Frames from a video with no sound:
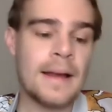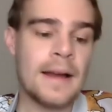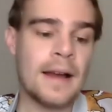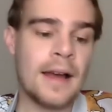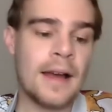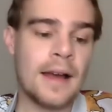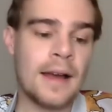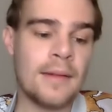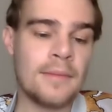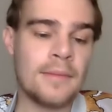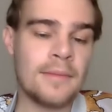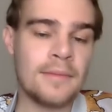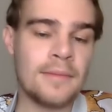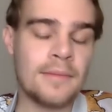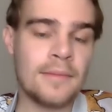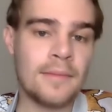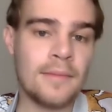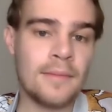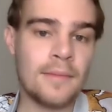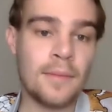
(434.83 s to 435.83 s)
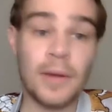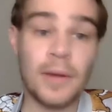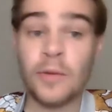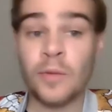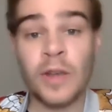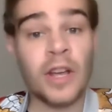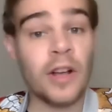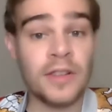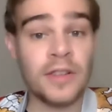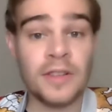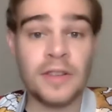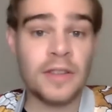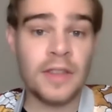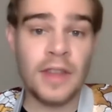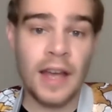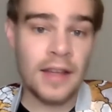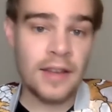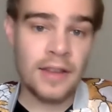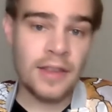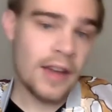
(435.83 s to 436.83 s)
But we also,
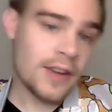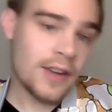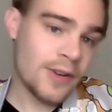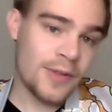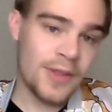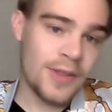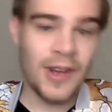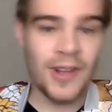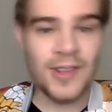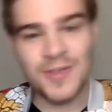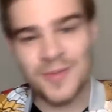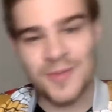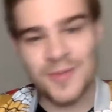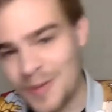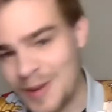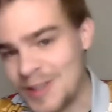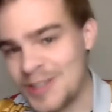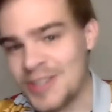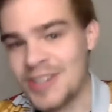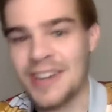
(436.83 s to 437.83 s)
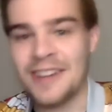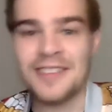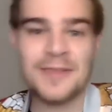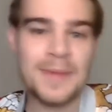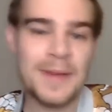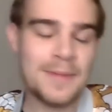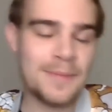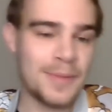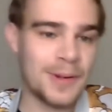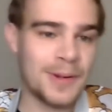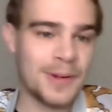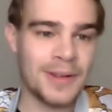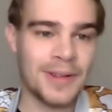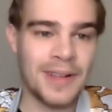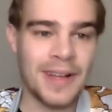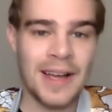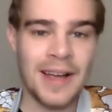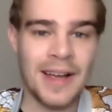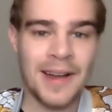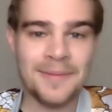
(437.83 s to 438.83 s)
I know they also were reaching out to
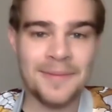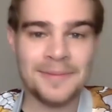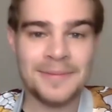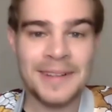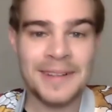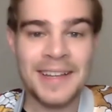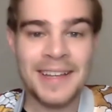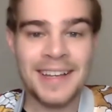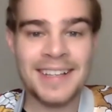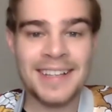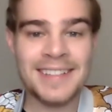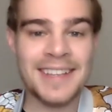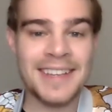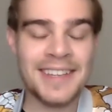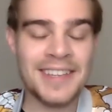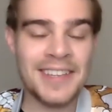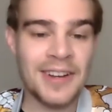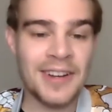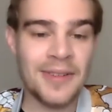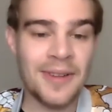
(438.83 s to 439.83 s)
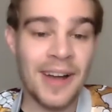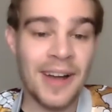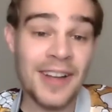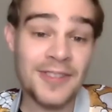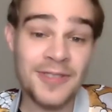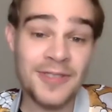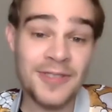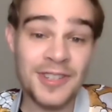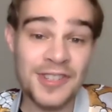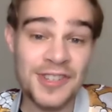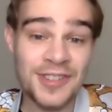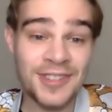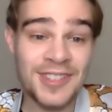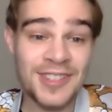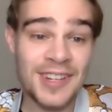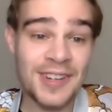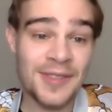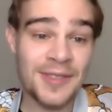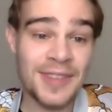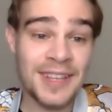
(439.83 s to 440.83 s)
people because Andre DeShields
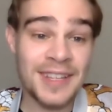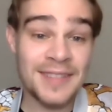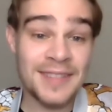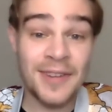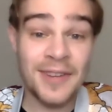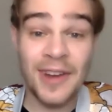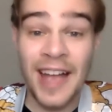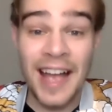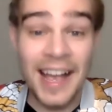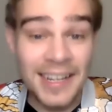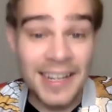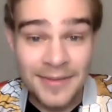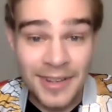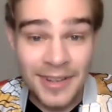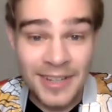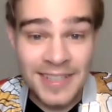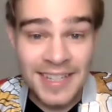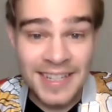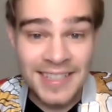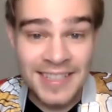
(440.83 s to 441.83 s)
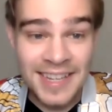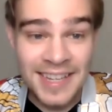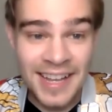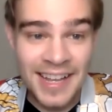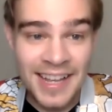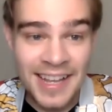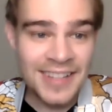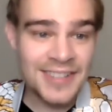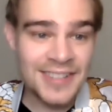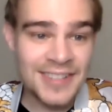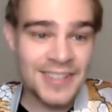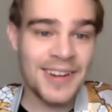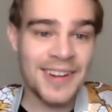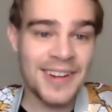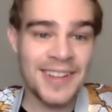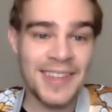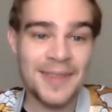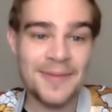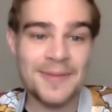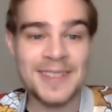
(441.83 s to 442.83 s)
I don't think is very active on TikTok, so
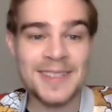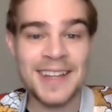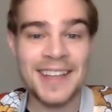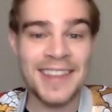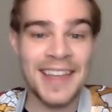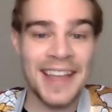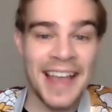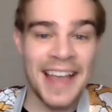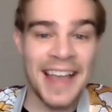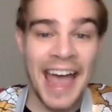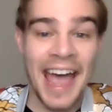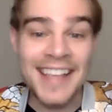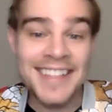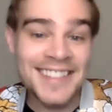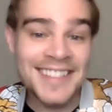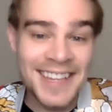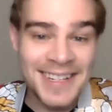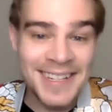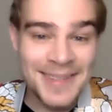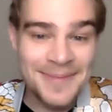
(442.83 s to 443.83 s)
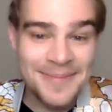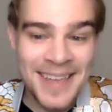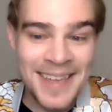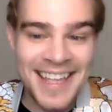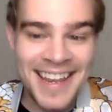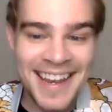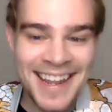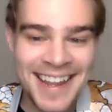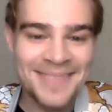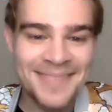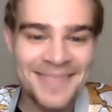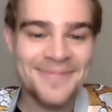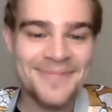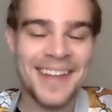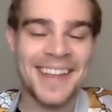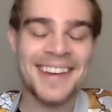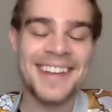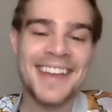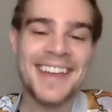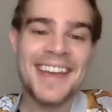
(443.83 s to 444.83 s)
he was not like asking to be in it,
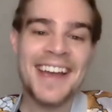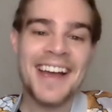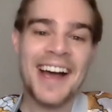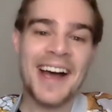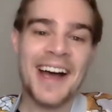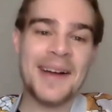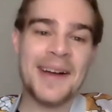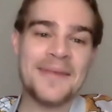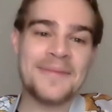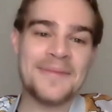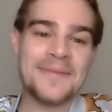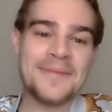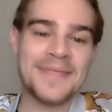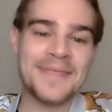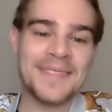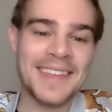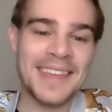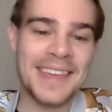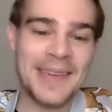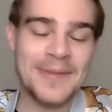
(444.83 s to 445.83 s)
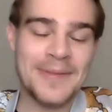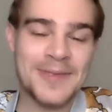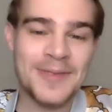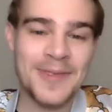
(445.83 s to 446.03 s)
but he was